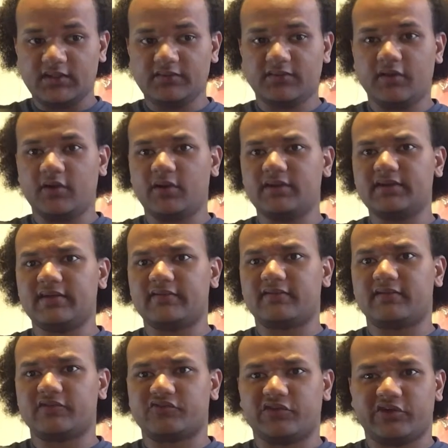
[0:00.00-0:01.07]
so he does
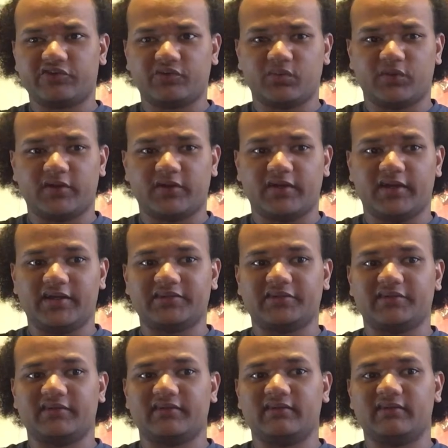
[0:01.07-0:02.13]
construction work
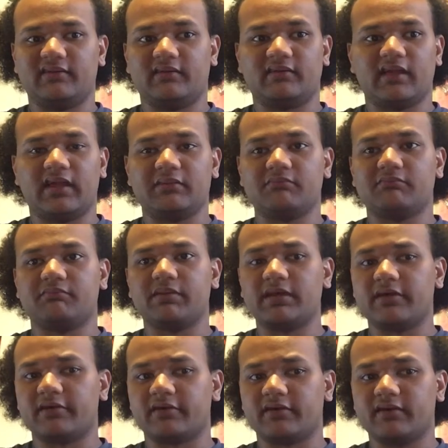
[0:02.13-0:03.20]
under the name
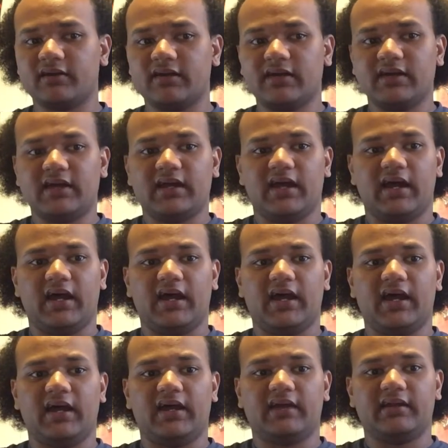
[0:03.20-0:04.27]
Peter.
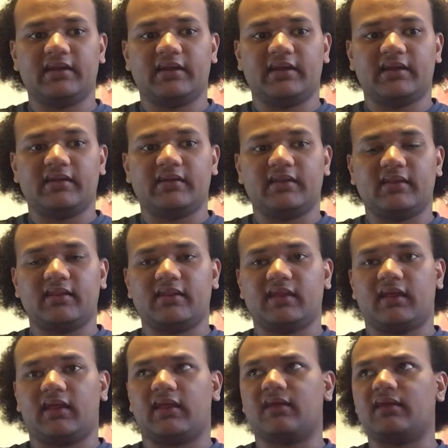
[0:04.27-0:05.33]
Uh,
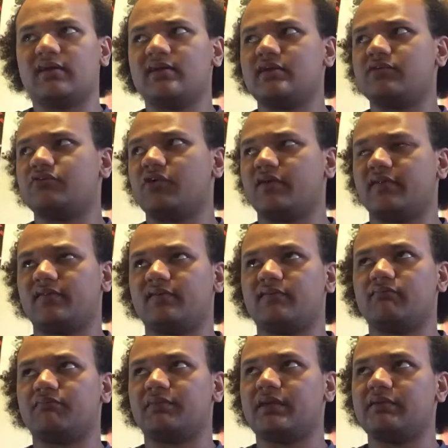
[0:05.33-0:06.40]
he just
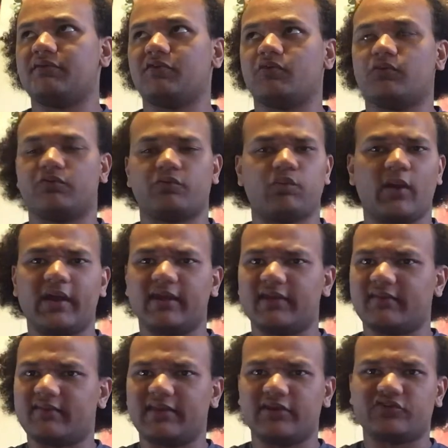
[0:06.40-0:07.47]
keeps swinging a
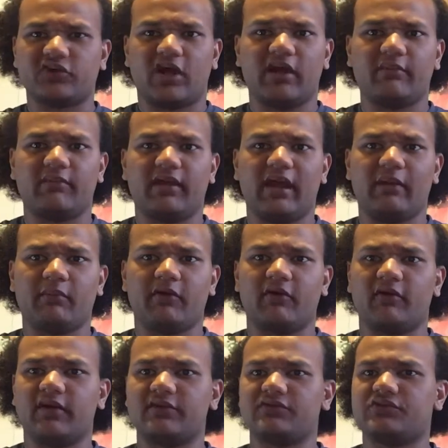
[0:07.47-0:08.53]

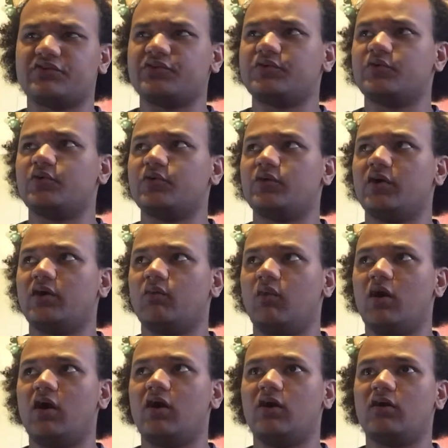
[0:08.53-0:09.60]
sledgehammer into a
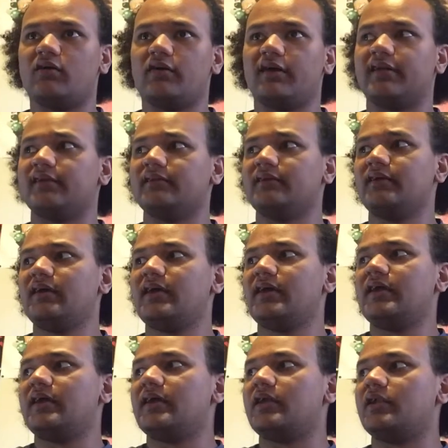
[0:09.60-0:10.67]
wall, and
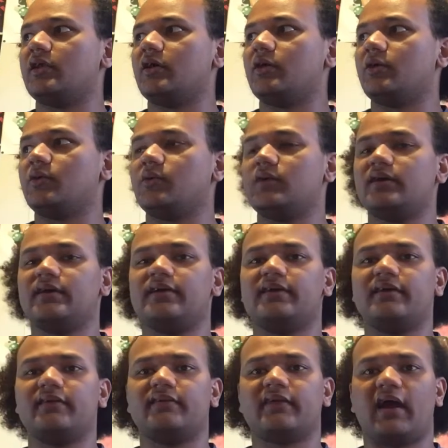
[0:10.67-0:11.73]
you know
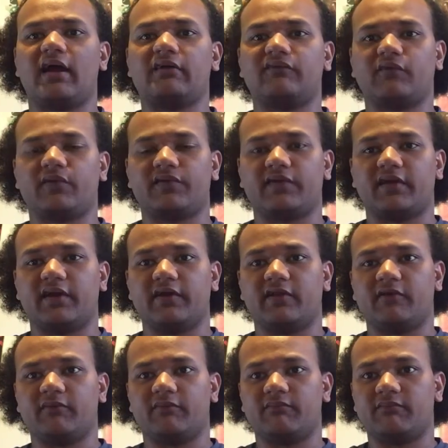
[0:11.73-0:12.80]
he's kind of forcing
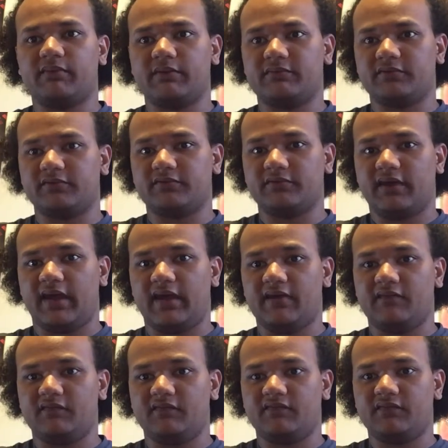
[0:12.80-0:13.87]
other people to
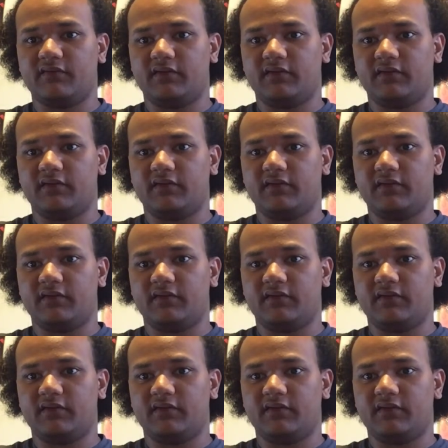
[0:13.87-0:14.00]
have